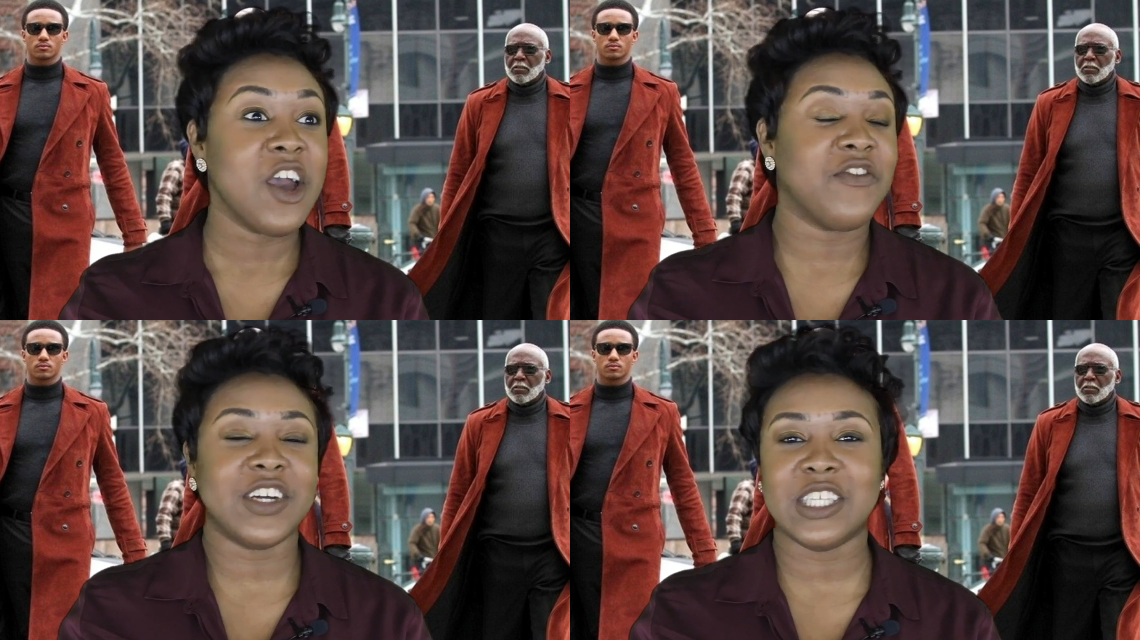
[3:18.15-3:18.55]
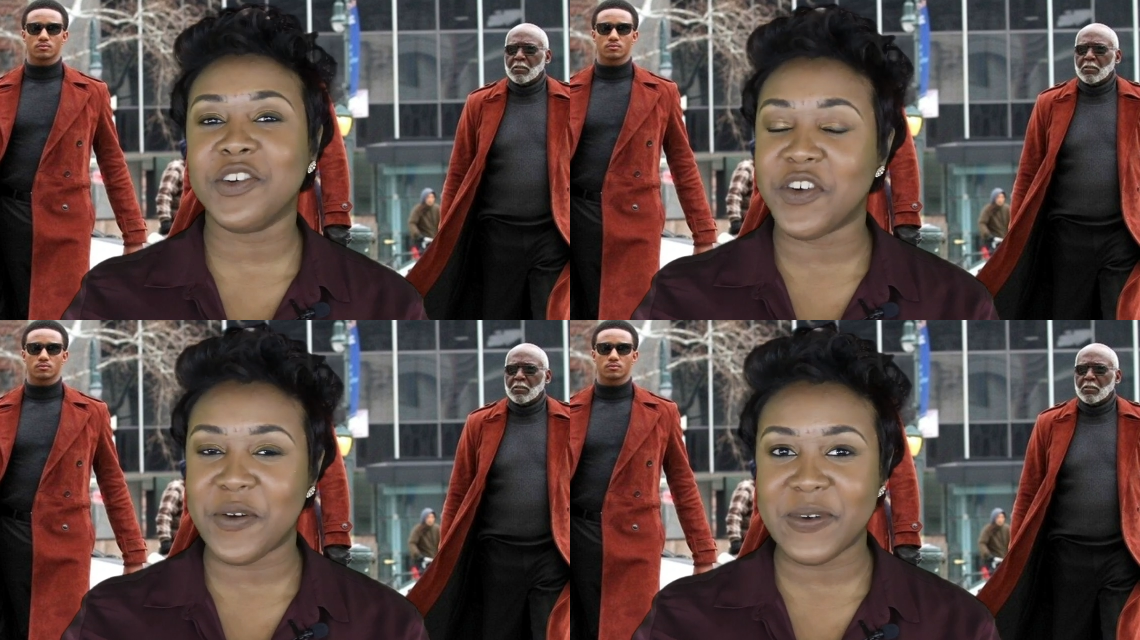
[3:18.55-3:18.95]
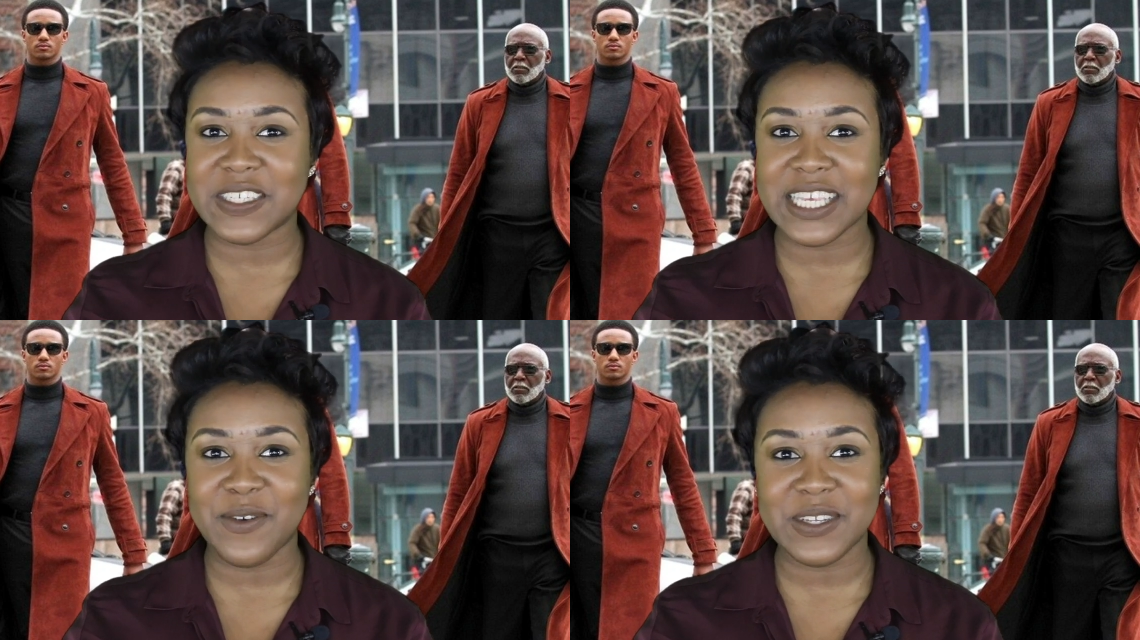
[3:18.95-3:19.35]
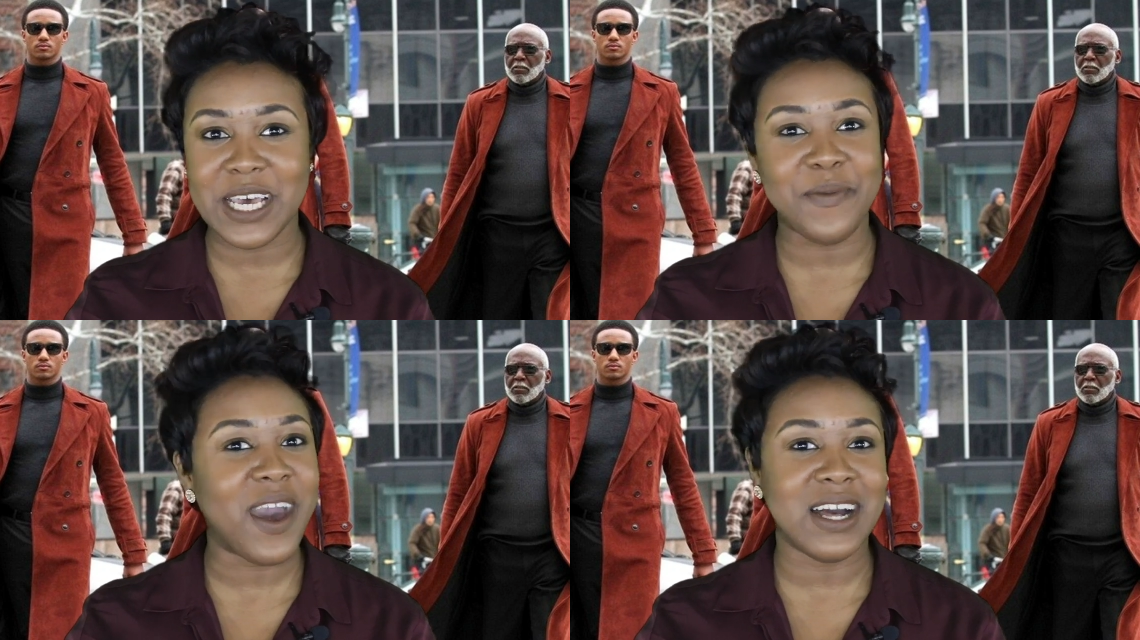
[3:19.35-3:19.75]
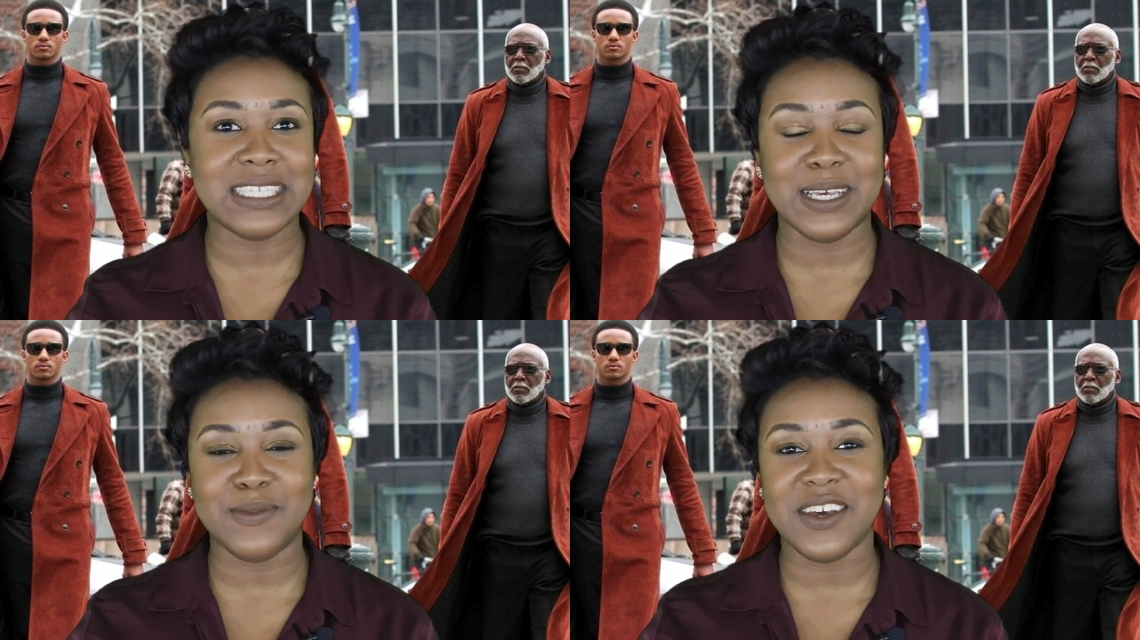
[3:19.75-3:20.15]
Speaker 1: First and foremost, can we talk about how
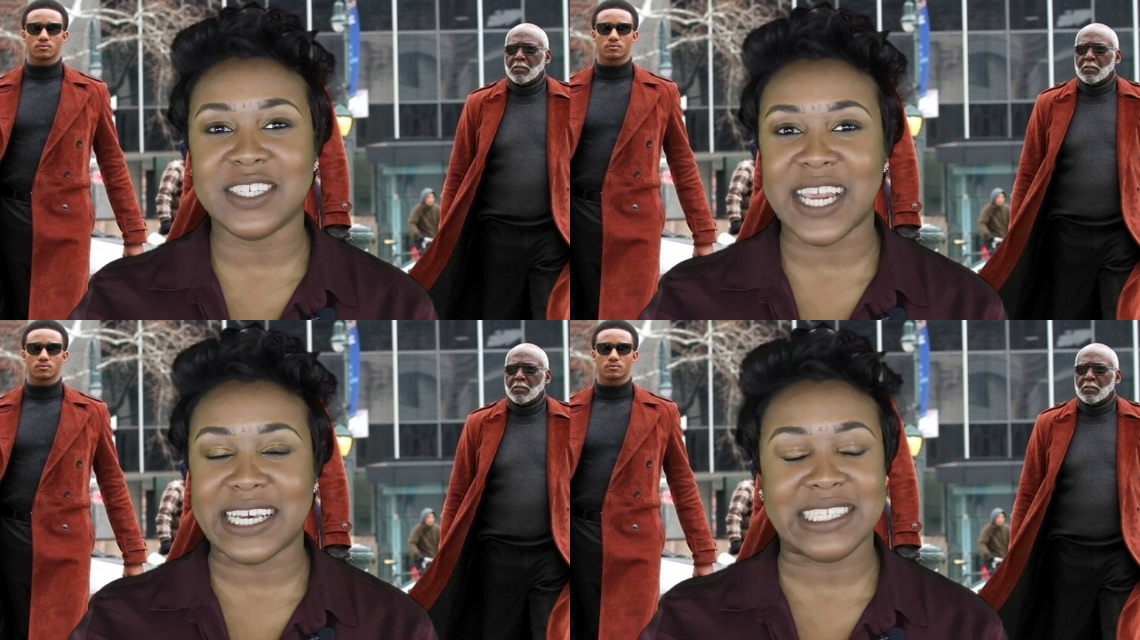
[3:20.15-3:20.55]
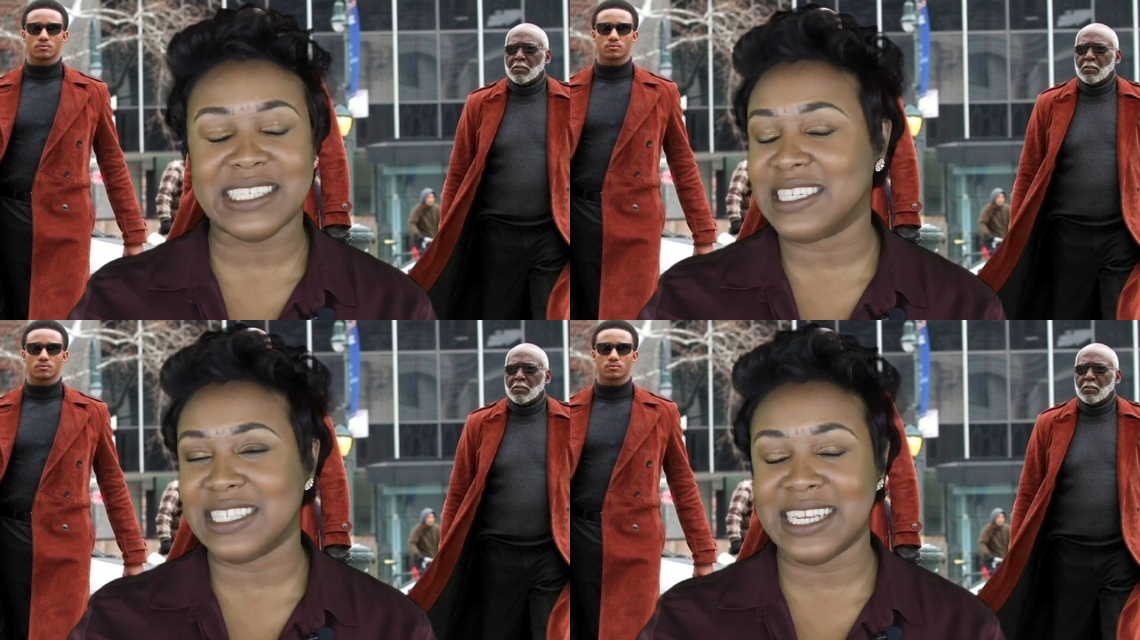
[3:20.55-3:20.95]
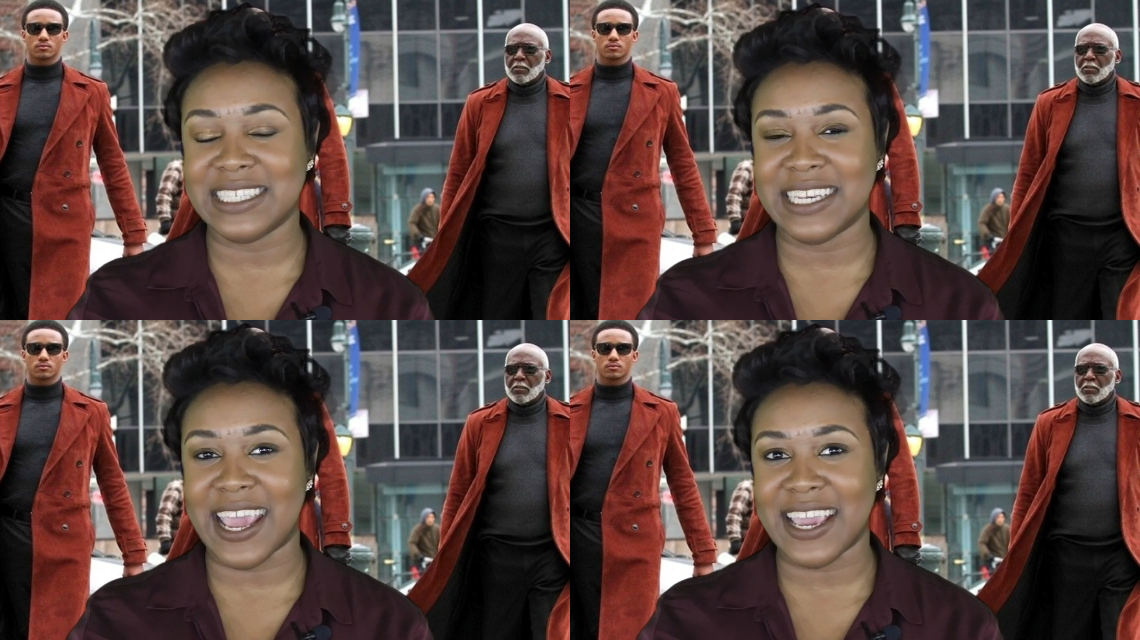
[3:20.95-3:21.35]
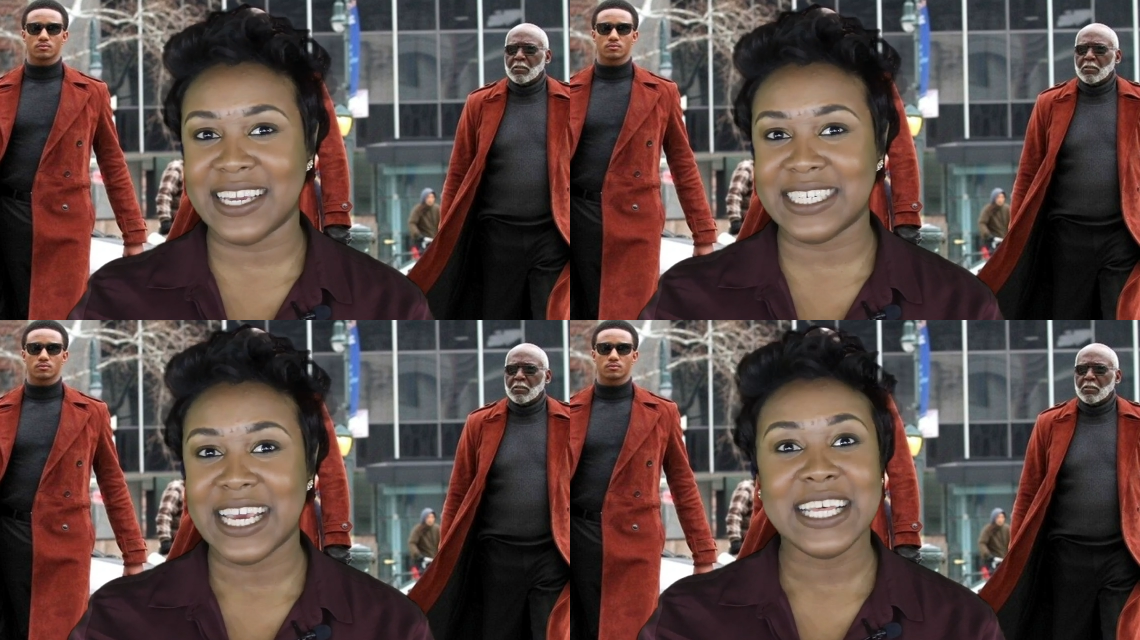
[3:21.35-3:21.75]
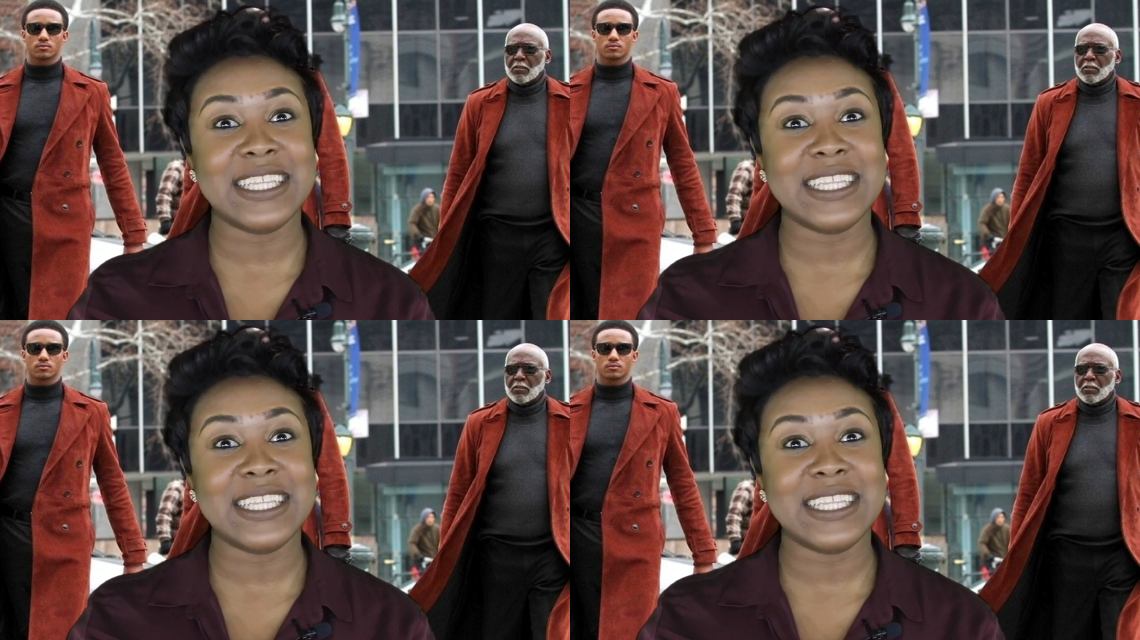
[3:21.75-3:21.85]
Samuel L. Jackson just doesn't age?